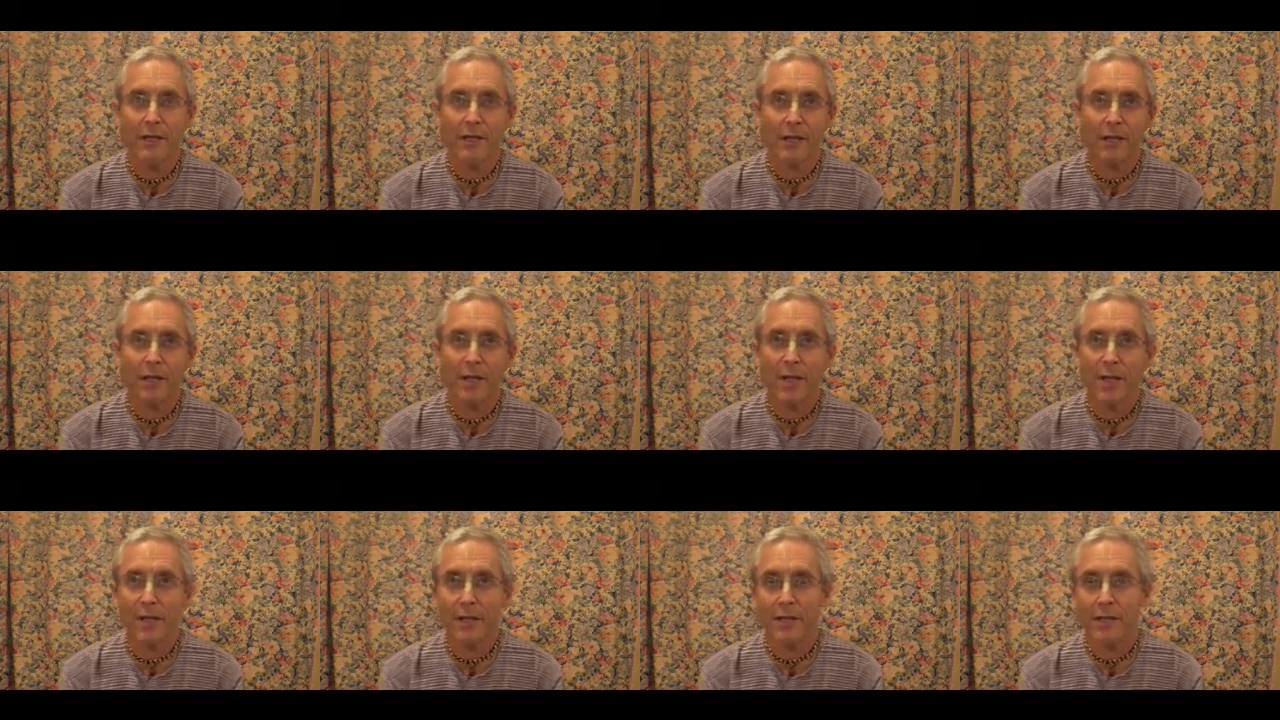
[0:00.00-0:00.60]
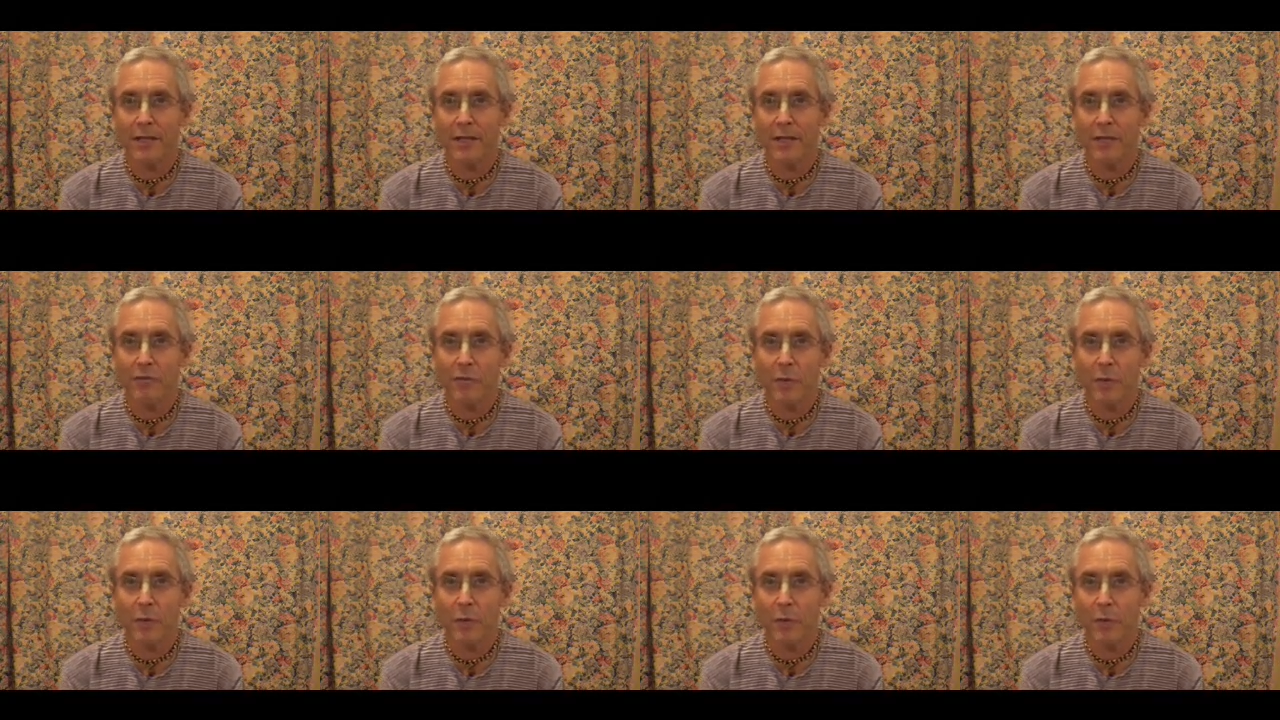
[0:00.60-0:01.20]
It's a lot of things
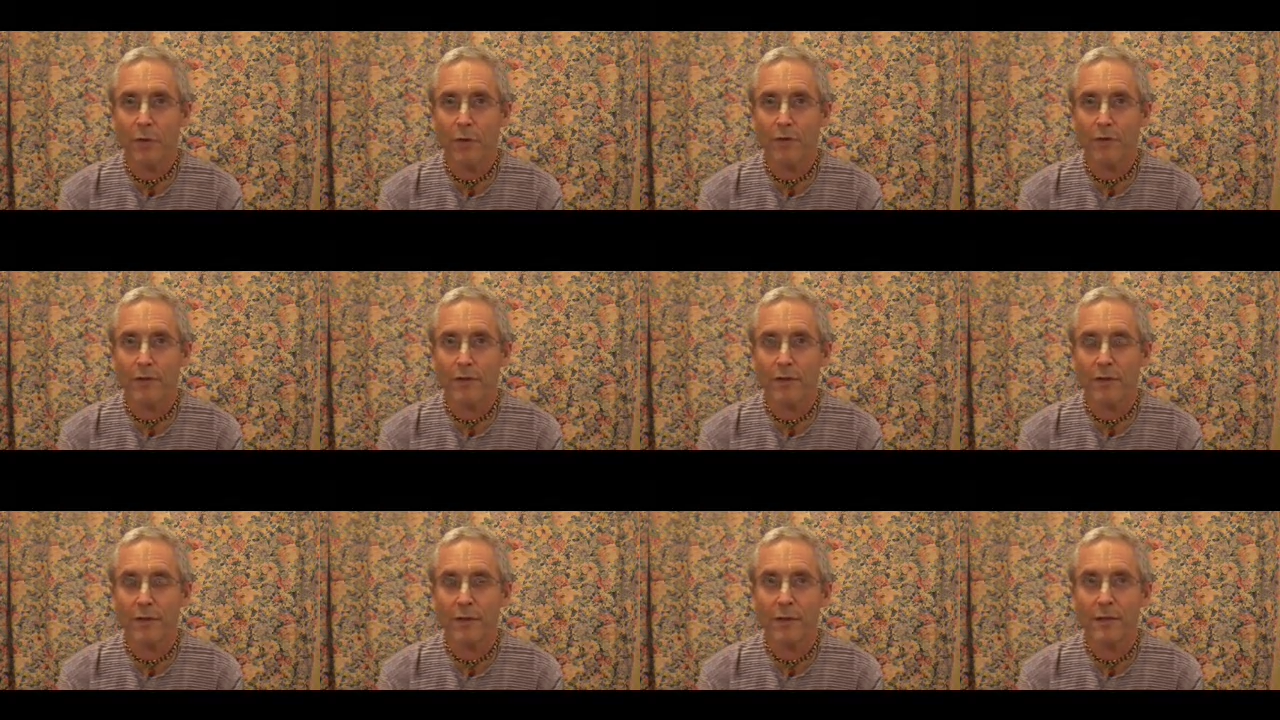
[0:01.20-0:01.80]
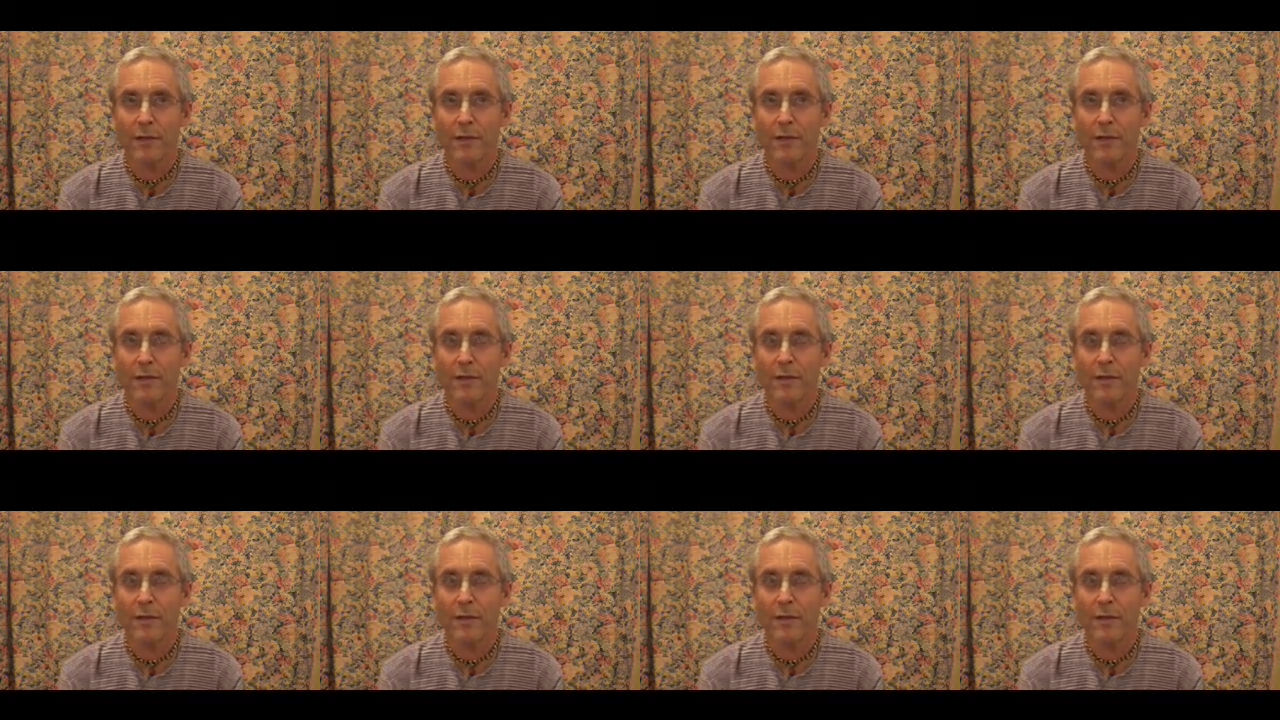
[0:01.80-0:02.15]
for me personally,